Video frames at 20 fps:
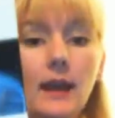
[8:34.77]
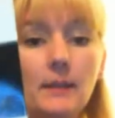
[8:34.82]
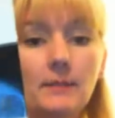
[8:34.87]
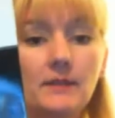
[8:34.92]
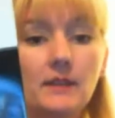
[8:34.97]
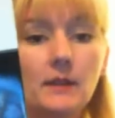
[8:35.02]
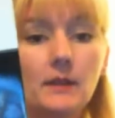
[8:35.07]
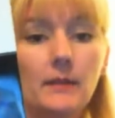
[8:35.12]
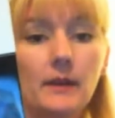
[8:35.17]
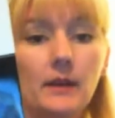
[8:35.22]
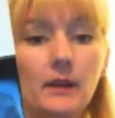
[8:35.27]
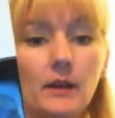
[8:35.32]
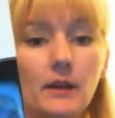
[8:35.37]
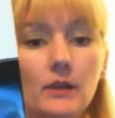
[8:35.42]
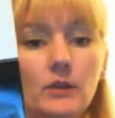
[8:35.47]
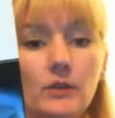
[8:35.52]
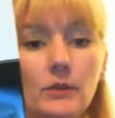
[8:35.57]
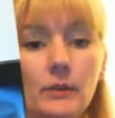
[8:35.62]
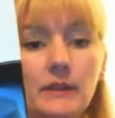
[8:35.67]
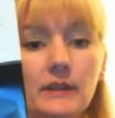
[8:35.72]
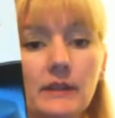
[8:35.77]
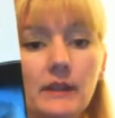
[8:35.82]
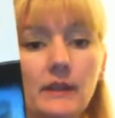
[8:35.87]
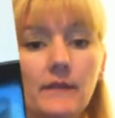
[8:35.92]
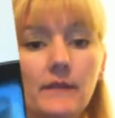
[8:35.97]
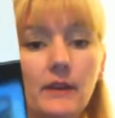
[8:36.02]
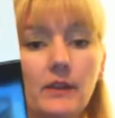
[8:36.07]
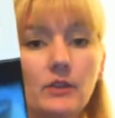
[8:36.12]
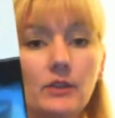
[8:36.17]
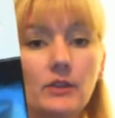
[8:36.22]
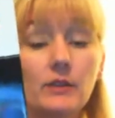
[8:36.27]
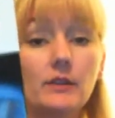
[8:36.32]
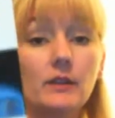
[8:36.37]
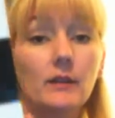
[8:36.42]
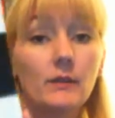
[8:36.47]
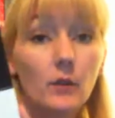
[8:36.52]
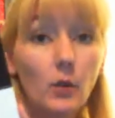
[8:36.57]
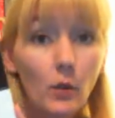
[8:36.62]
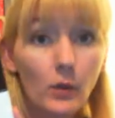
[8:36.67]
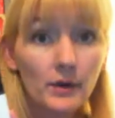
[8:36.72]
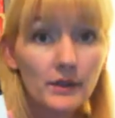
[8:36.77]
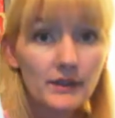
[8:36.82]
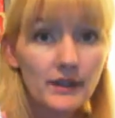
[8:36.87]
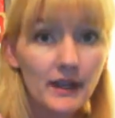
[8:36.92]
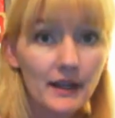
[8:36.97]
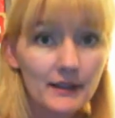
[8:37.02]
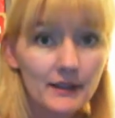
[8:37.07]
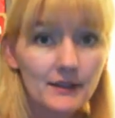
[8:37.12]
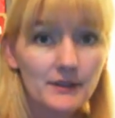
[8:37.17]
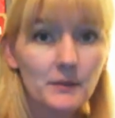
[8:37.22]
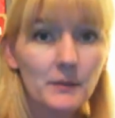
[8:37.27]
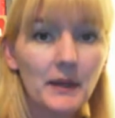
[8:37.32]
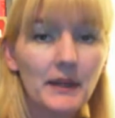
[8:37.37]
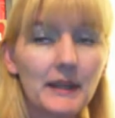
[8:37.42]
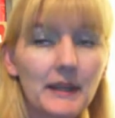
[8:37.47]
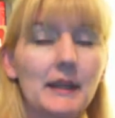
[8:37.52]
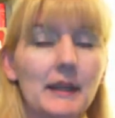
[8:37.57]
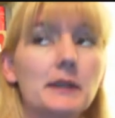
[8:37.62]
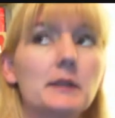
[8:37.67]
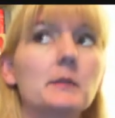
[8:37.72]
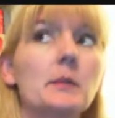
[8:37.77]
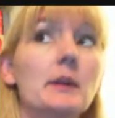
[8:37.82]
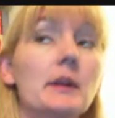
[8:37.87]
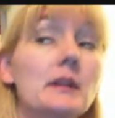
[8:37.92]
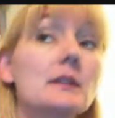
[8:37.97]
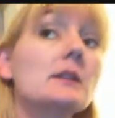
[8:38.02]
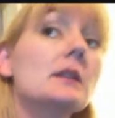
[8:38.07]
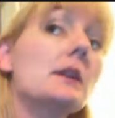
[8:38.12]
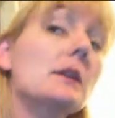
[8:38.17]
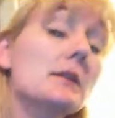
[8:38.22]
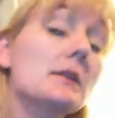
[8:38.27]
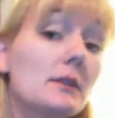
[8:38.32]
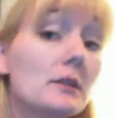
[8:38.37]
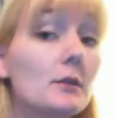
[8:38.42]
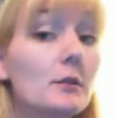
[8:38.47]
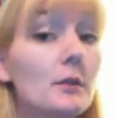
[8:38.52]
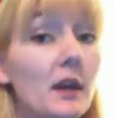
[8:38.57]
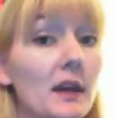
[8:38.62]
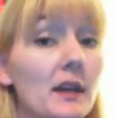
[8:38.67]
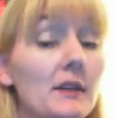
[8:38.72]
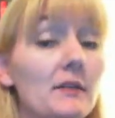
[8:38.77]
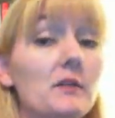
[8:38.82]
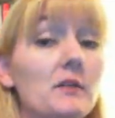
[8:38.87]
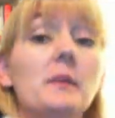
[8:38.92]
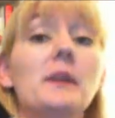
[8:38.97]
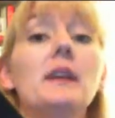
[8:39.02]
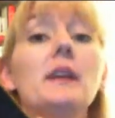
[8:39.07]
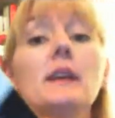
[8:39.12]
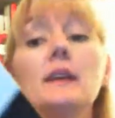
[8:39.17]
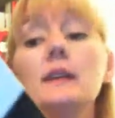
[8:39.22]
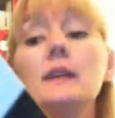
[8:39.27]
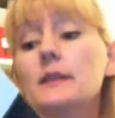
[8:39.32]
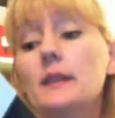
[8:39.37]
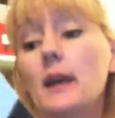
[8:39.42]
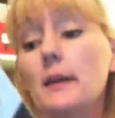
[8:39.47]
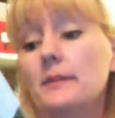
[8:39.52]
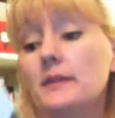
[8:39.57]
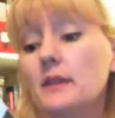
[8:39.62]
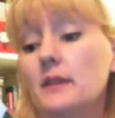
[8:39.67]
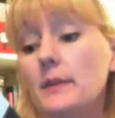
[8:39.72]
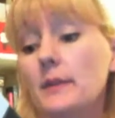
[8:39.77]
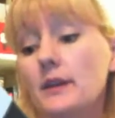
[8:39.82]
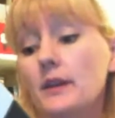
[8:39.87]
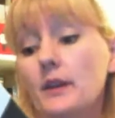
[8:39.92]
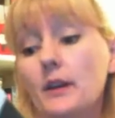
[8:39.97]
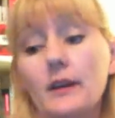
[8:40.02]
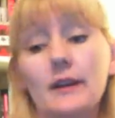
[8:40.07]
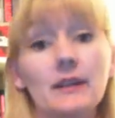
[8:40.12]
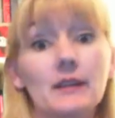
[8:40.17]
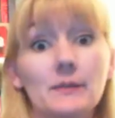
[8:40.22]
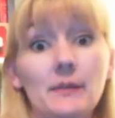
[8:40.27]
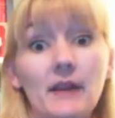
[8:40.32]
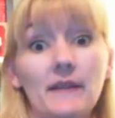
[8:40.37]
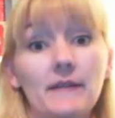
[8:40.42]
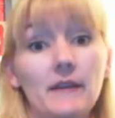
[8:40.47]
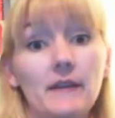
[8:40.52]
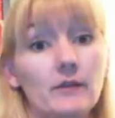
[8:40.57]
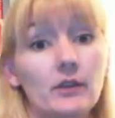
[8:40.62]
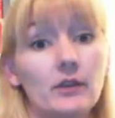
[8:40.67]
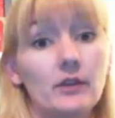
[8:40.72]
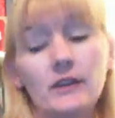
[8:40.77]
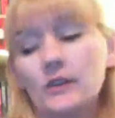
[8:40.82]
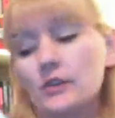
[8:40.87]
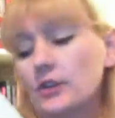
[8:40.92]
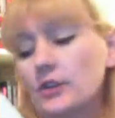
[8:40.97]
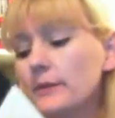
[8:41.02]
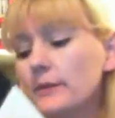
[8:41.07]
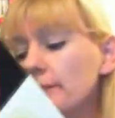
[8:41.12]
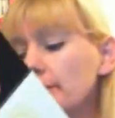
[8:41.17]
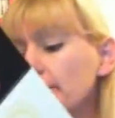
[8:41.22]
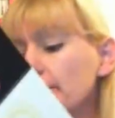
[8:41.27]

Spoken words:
Captain America joins the Avengers. Of course, I got this for my kids, but it's also kind of for me because Captain America is my favorite Avenger.